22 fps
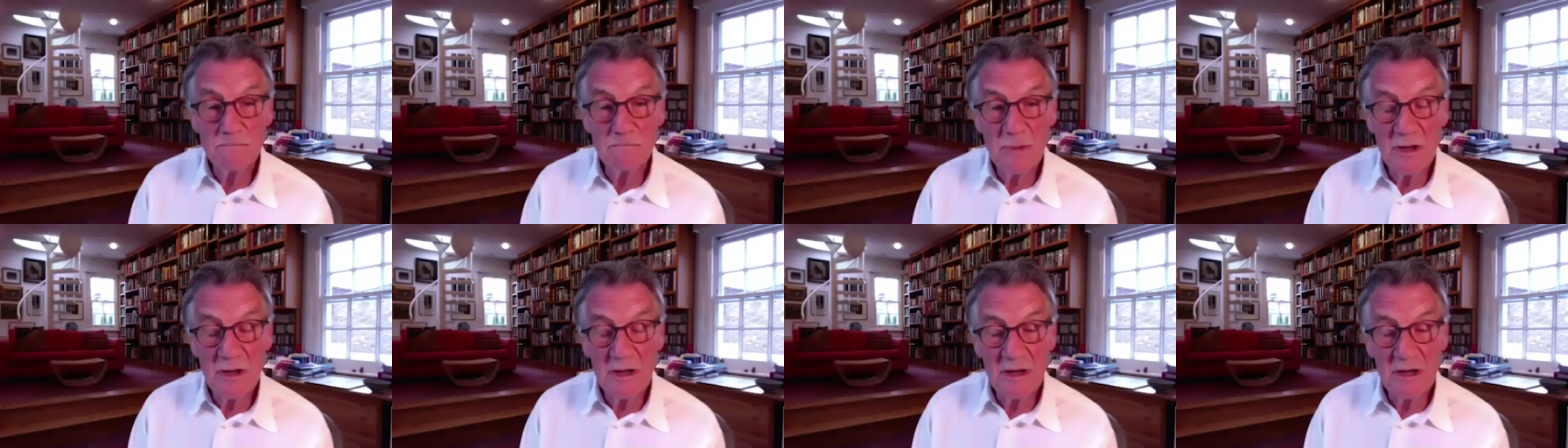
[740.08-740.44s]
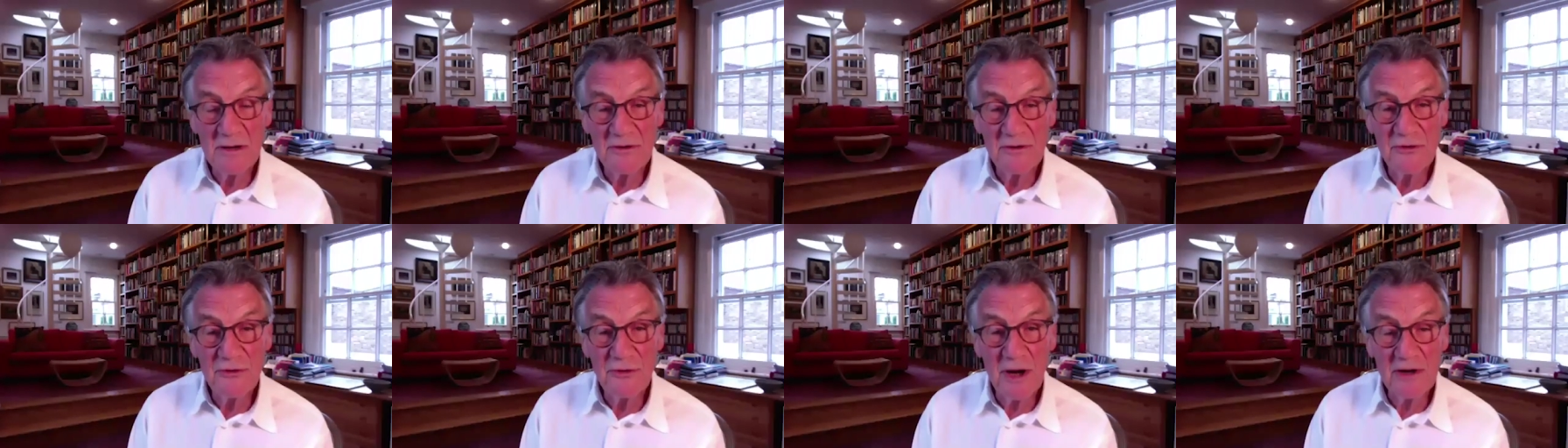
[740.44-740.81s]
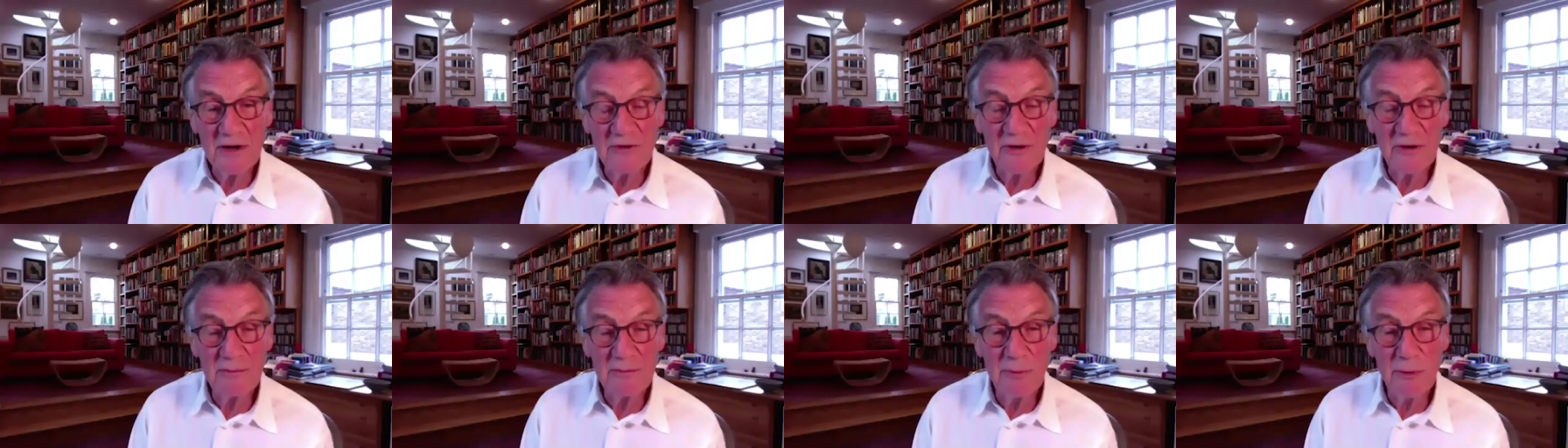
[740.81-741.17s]
uh, the
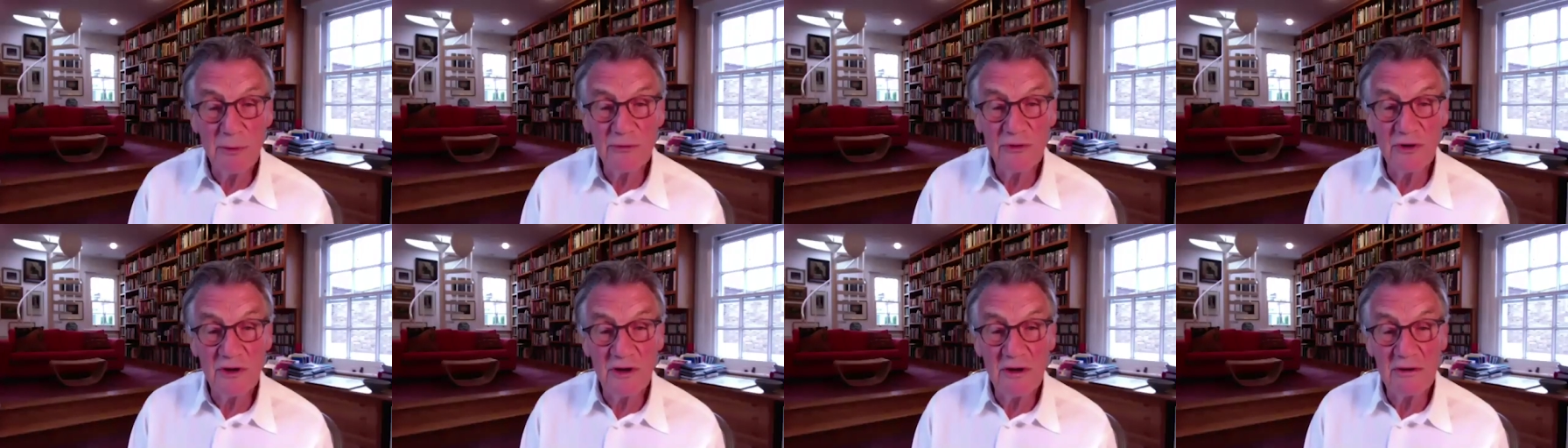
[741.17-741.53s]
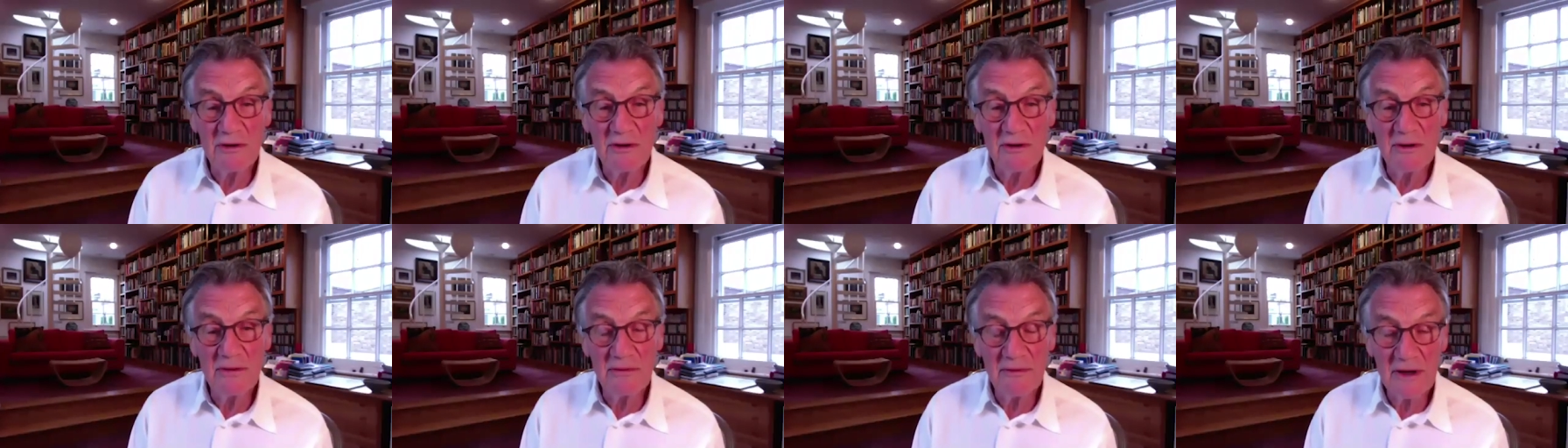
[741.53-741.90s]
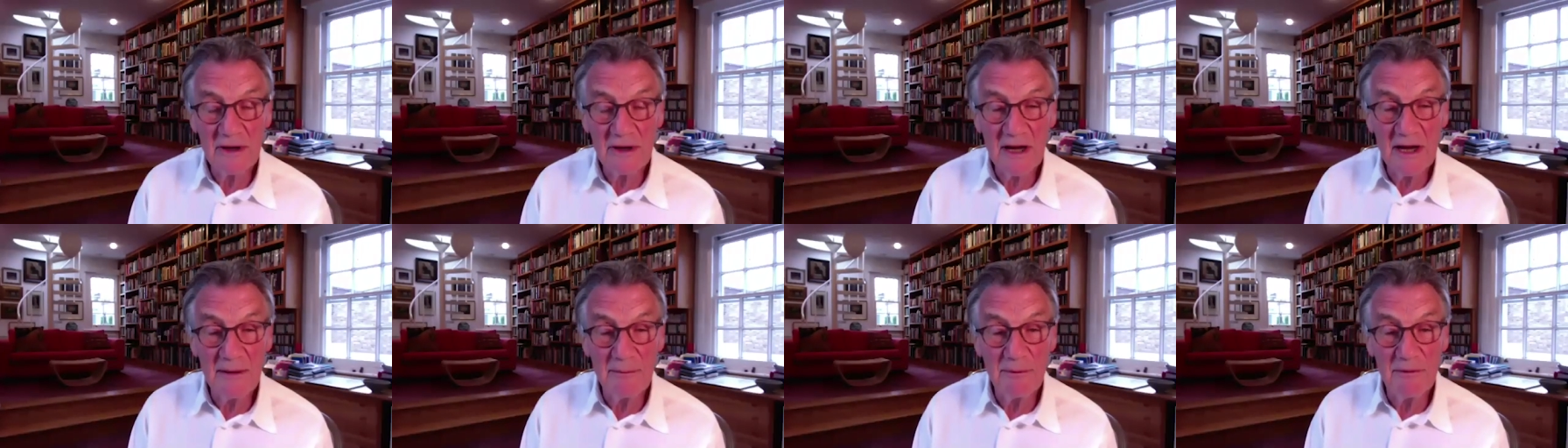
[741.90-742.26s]
director had brought along the
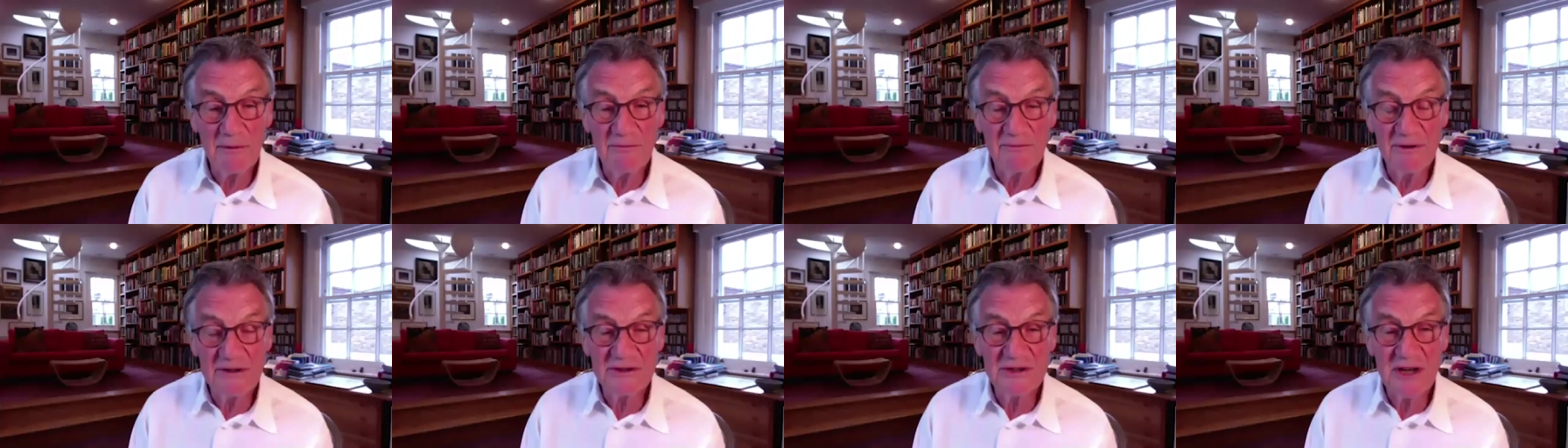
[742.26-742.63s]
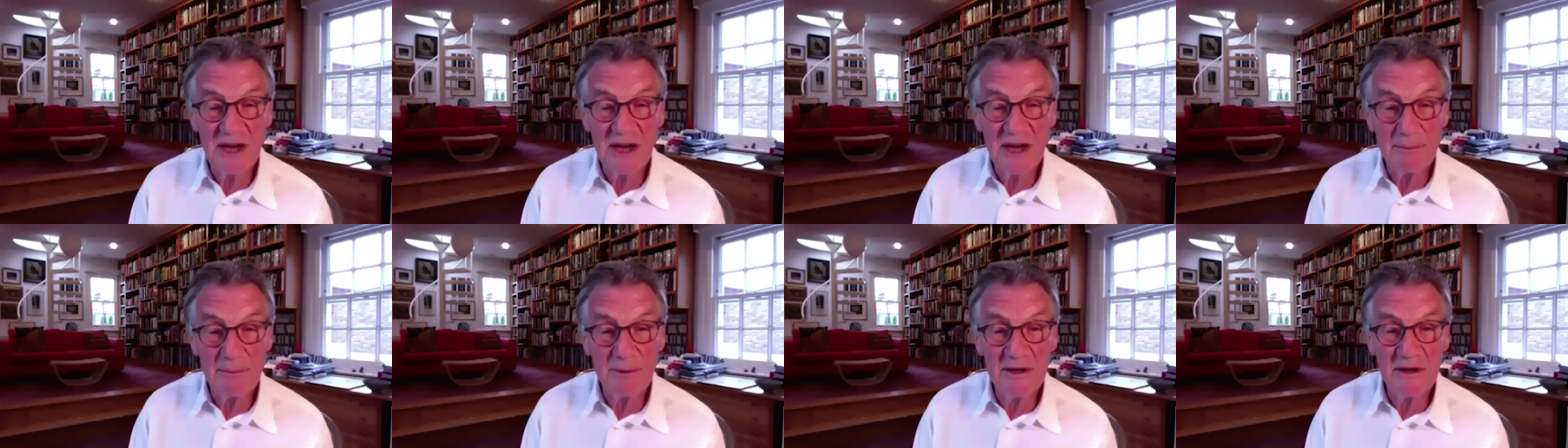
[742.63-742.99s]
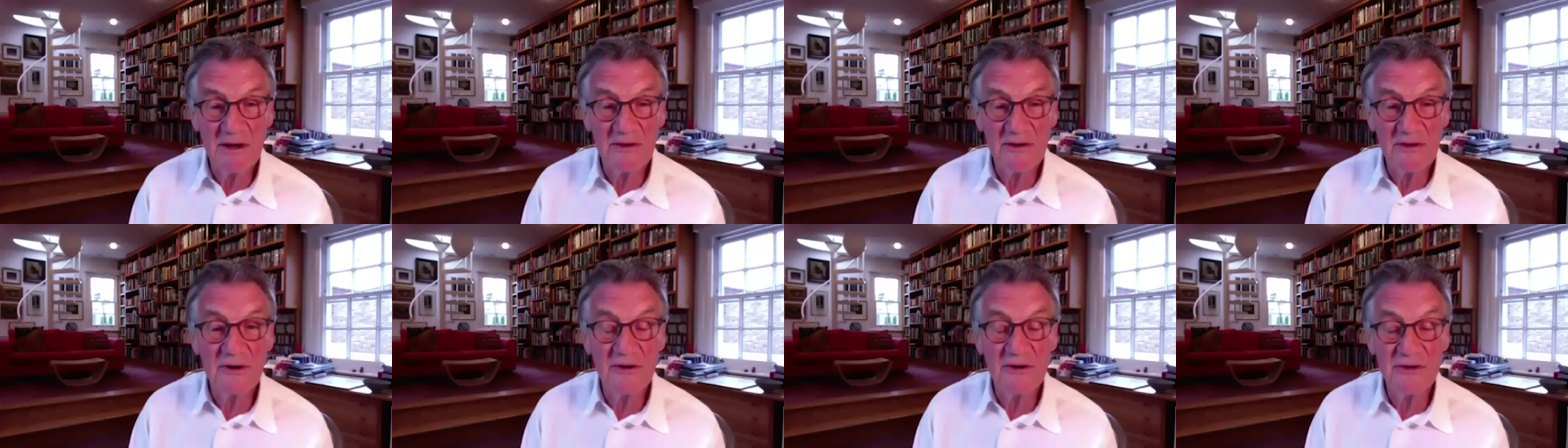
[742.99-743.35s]
clip of fish slapping
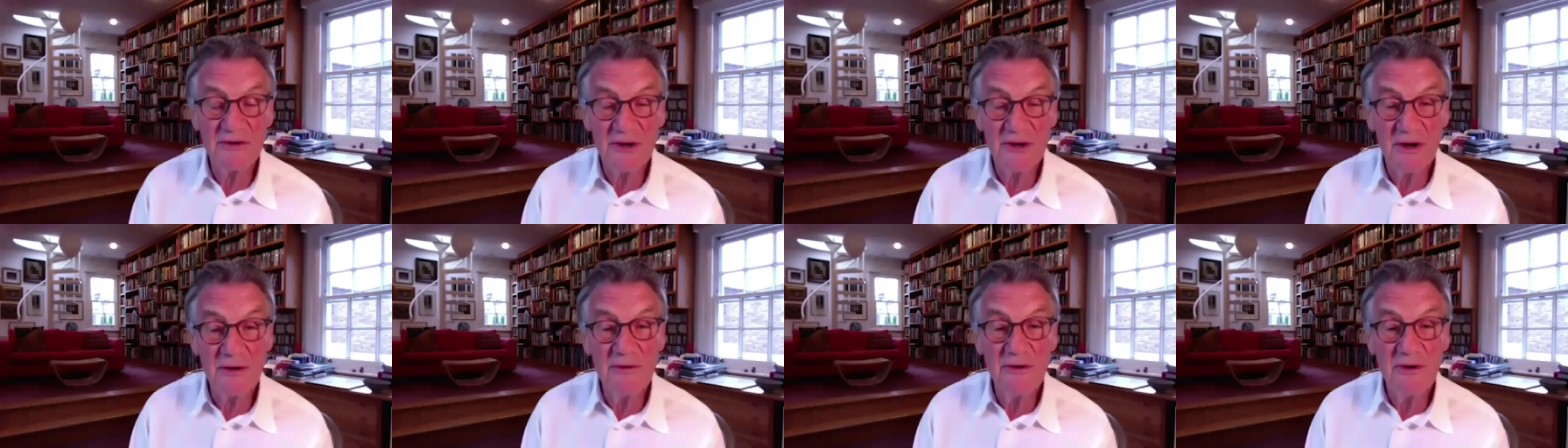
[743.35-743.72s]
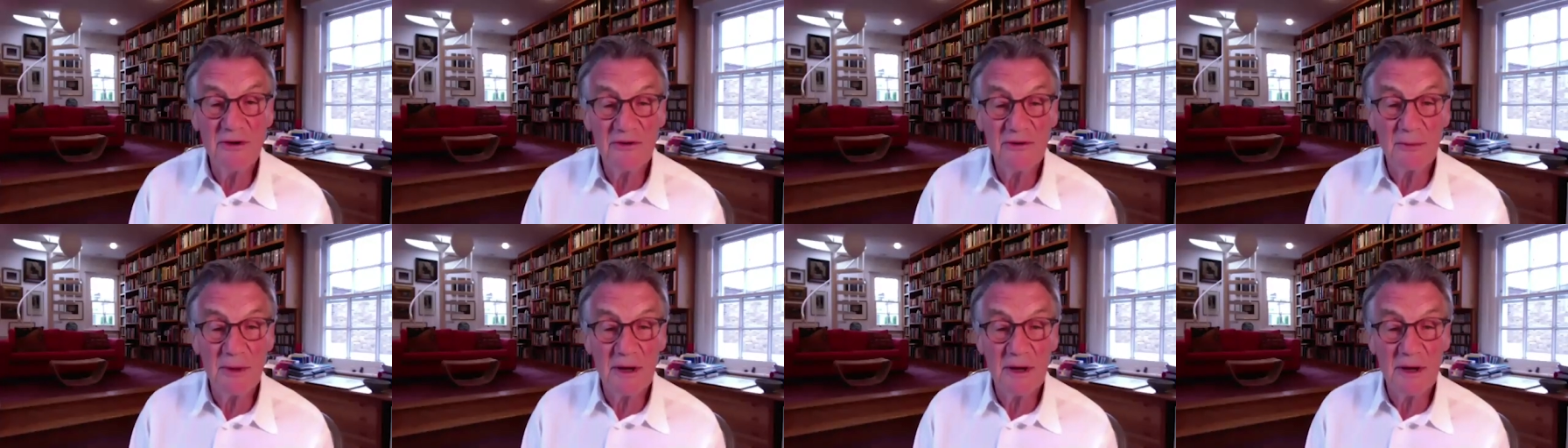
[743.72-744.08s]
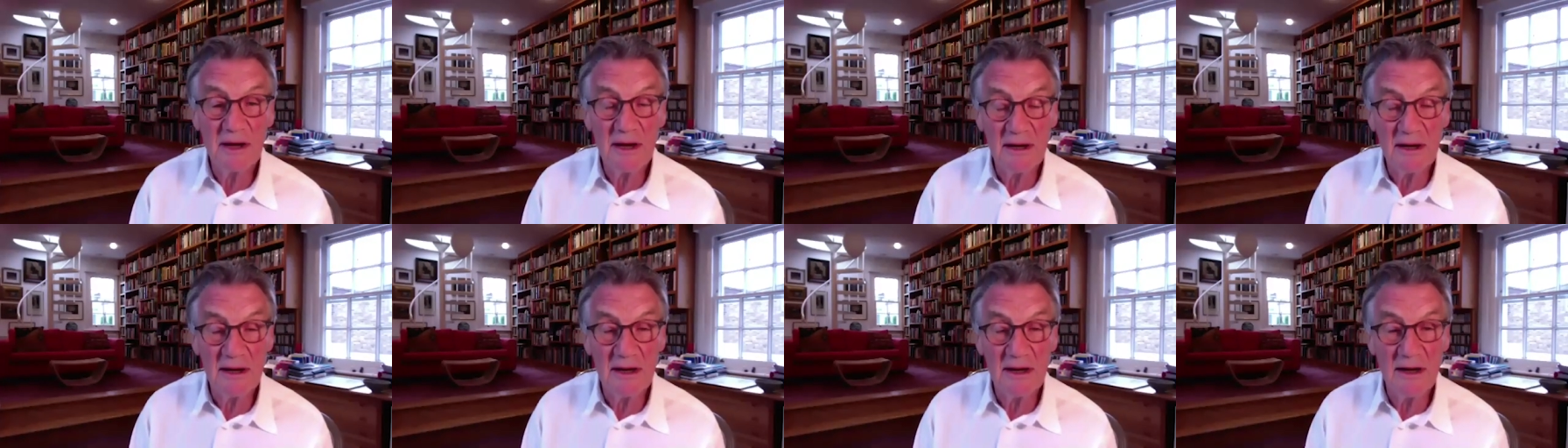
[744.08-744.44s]
dance, and I showed it to my
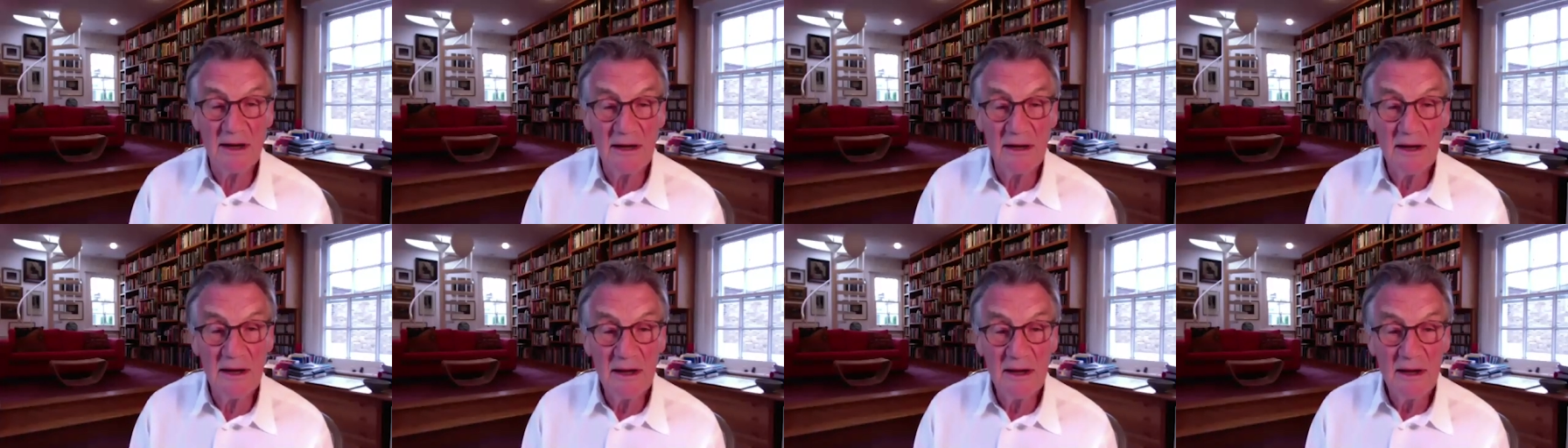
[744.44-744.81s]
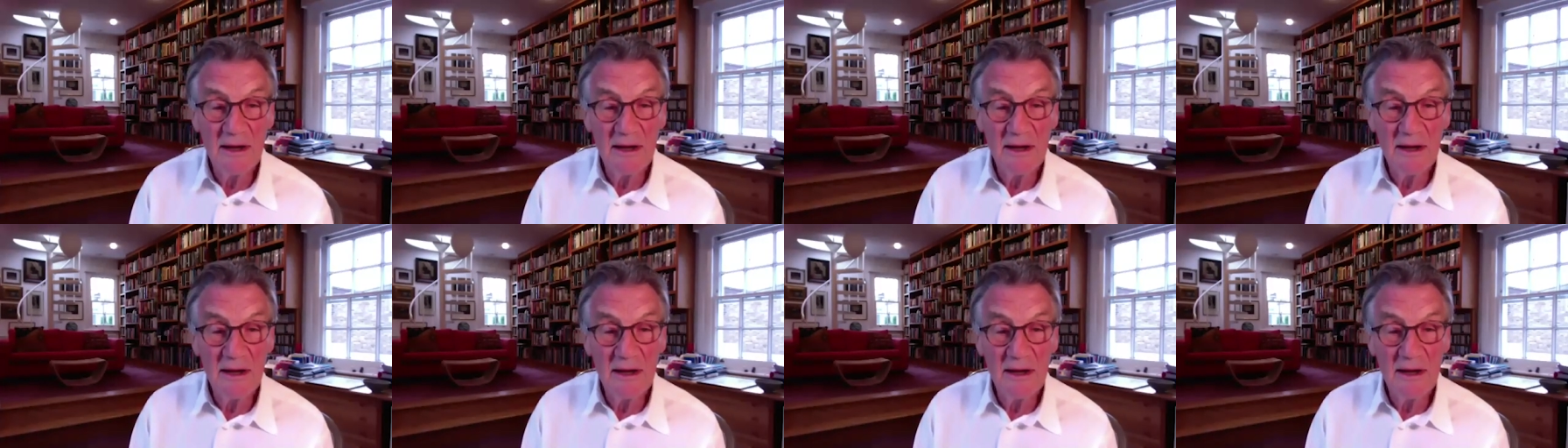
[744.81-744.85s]
guide,